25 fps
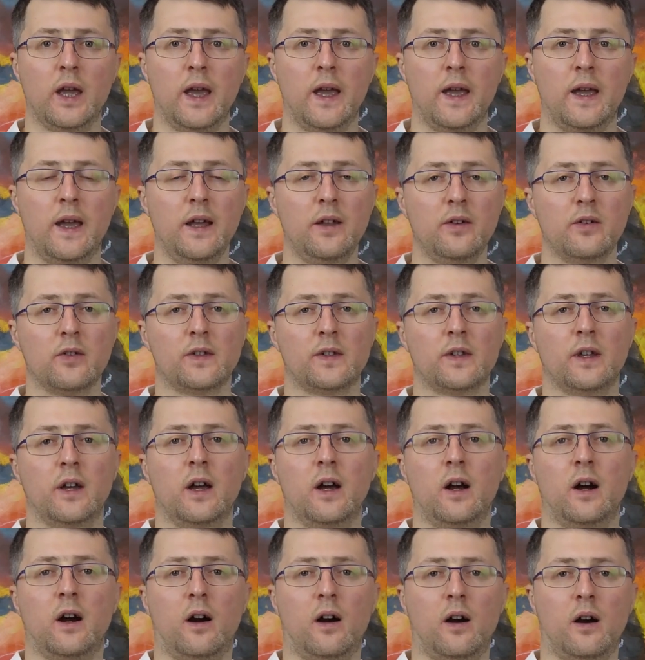Headers
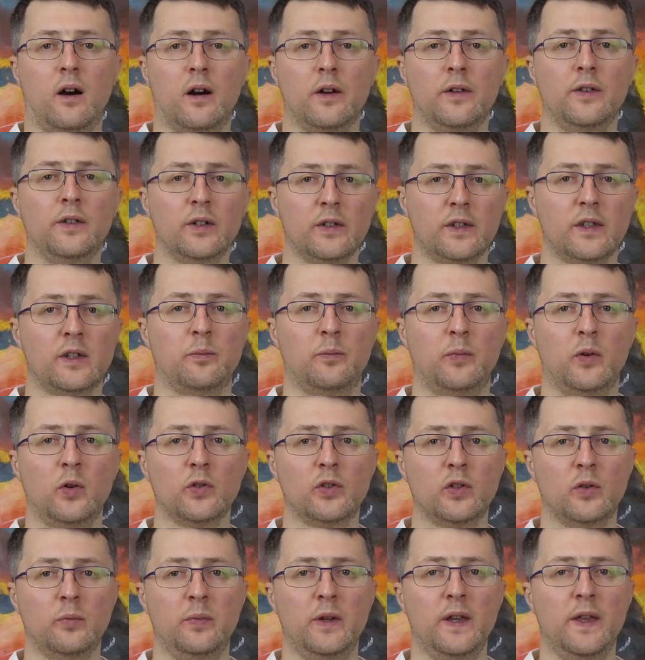are not supposed
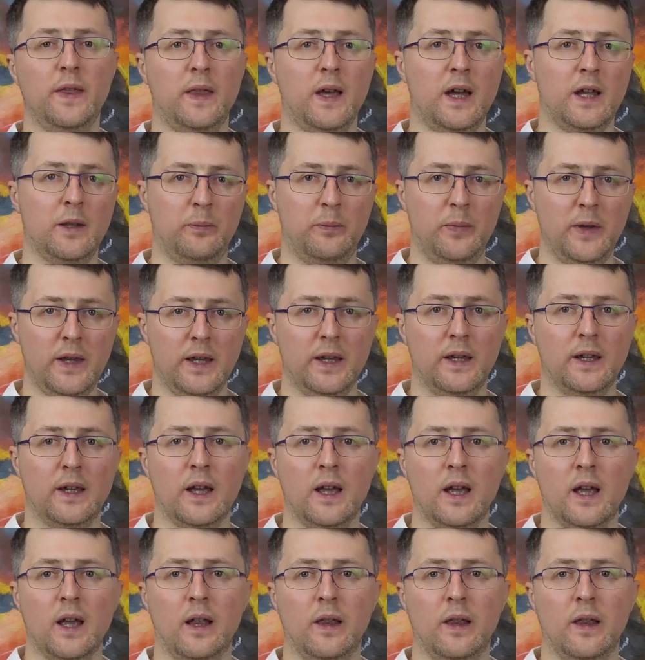to be that big.